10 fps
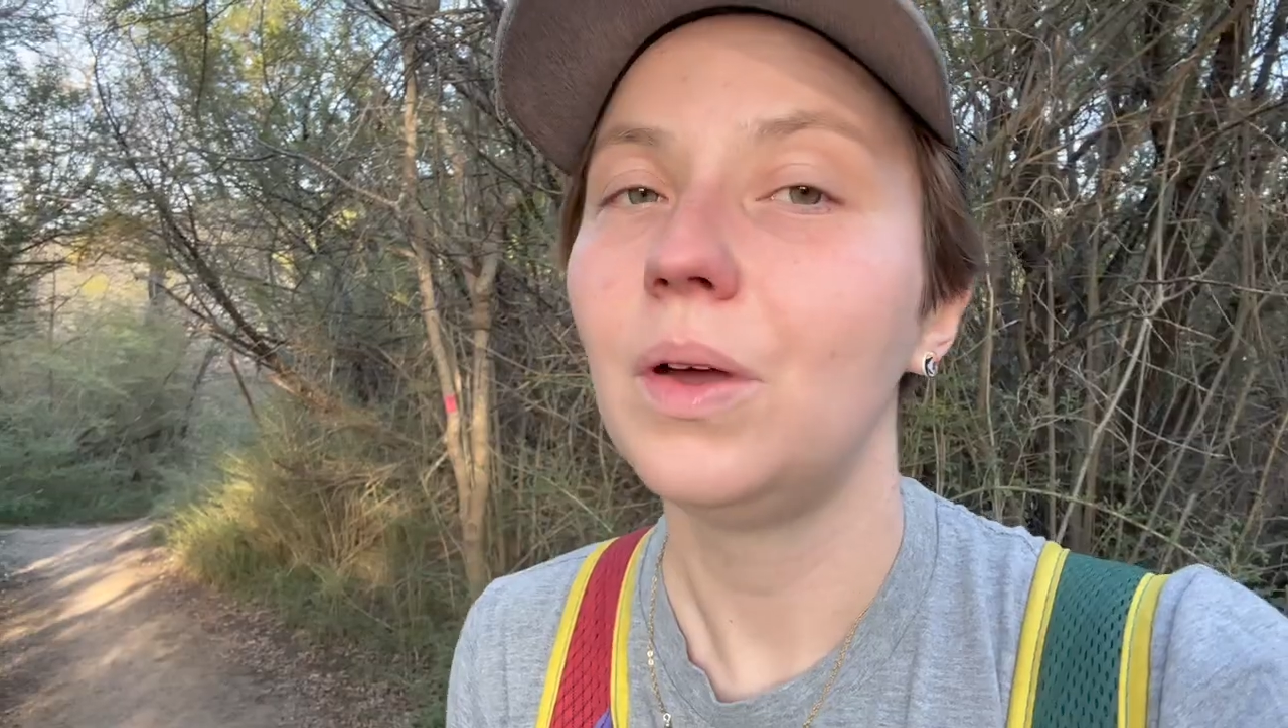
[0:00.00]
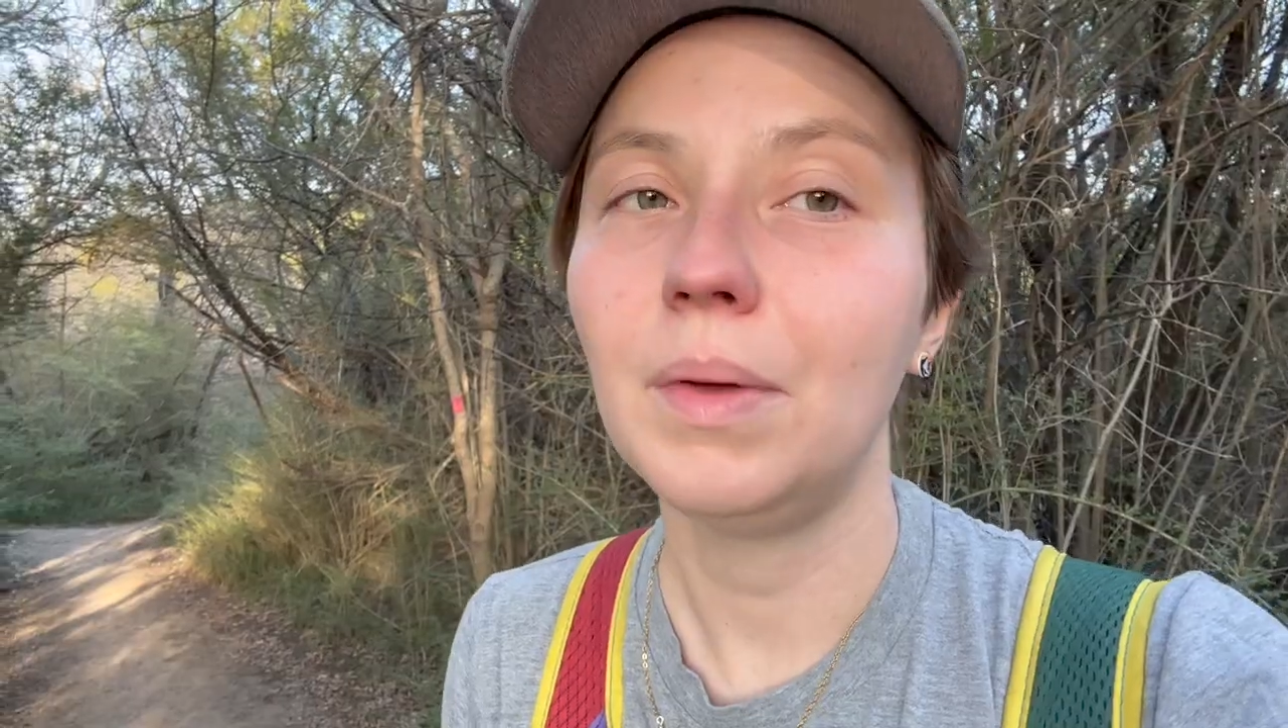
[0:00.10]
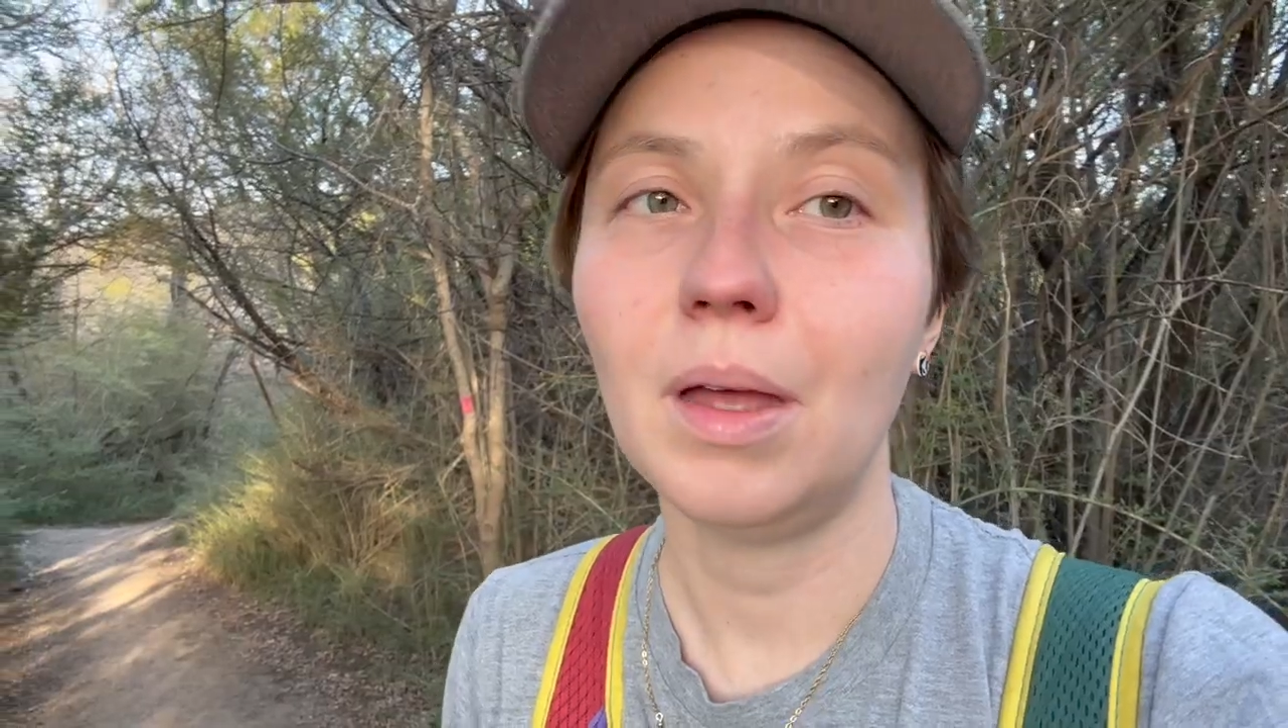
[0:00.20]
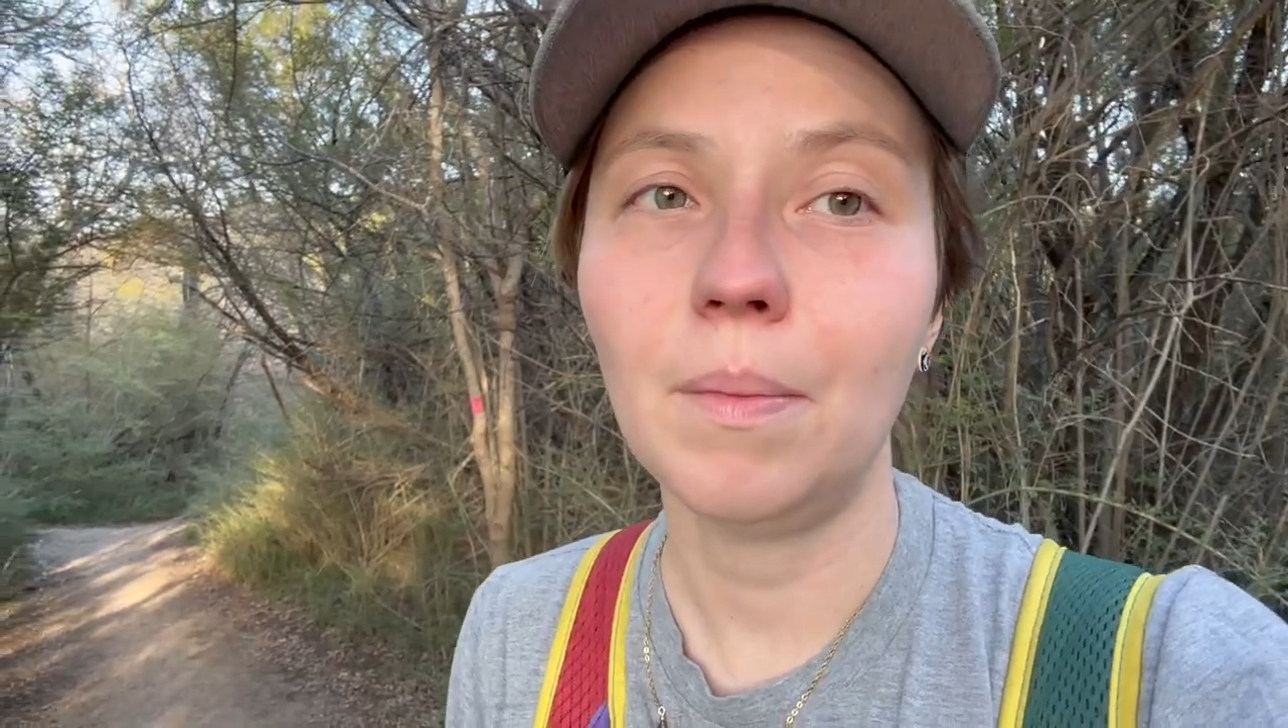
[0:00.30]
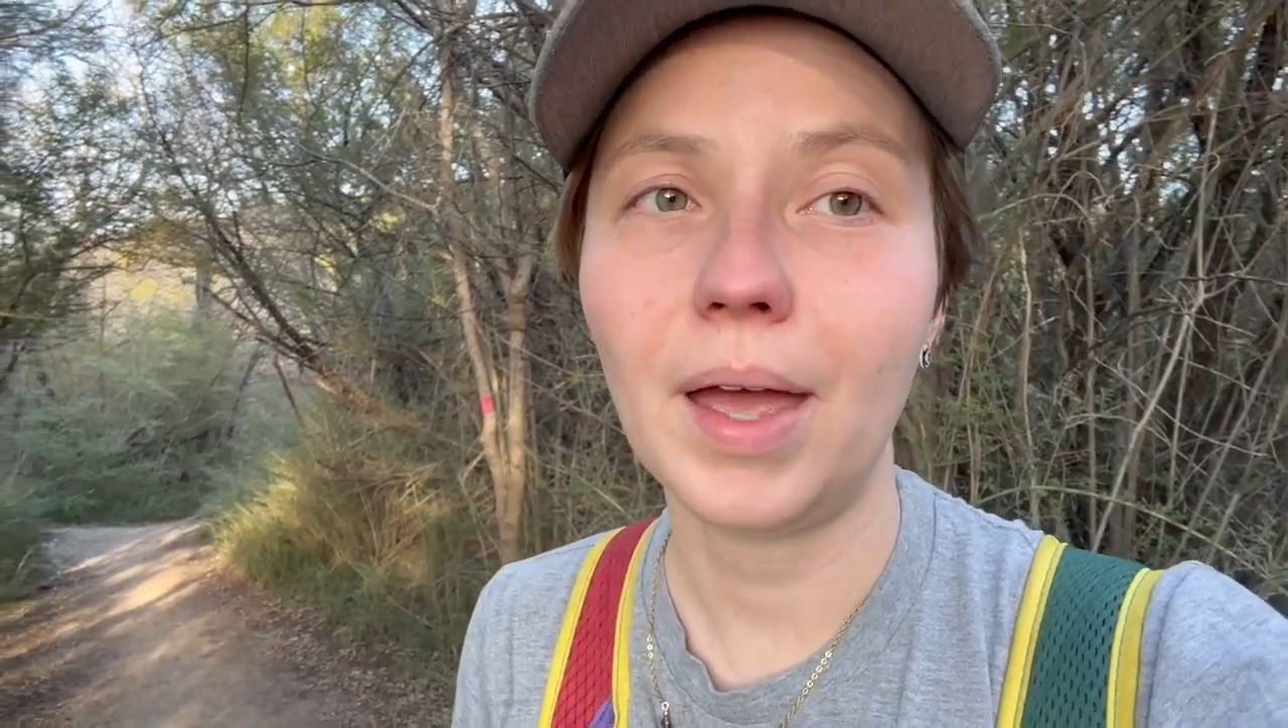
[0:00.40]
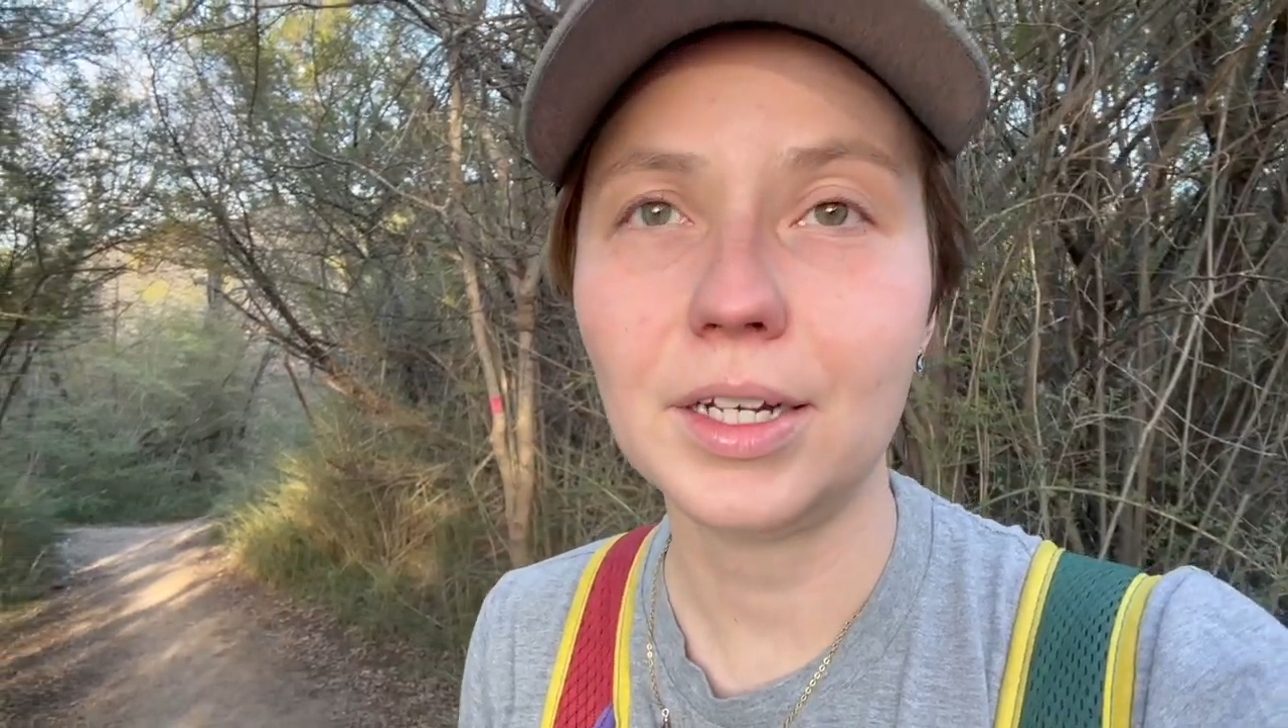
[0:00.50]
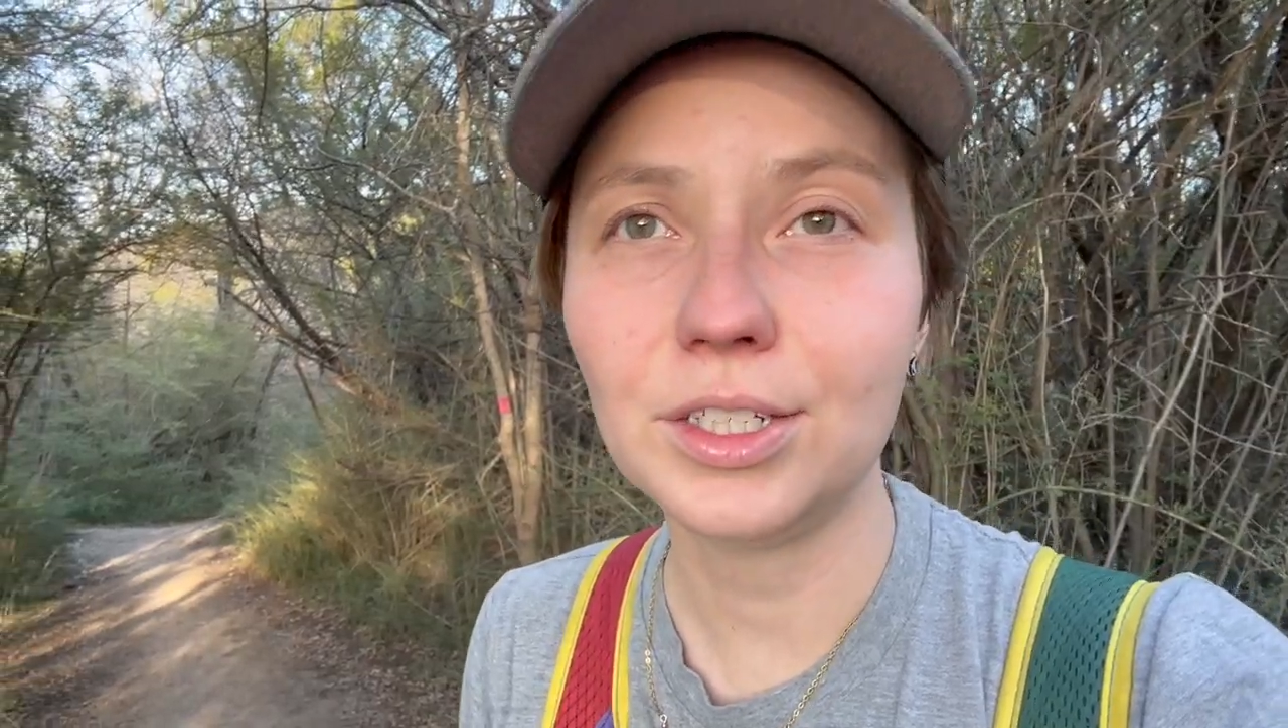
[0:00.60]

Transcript: we made it back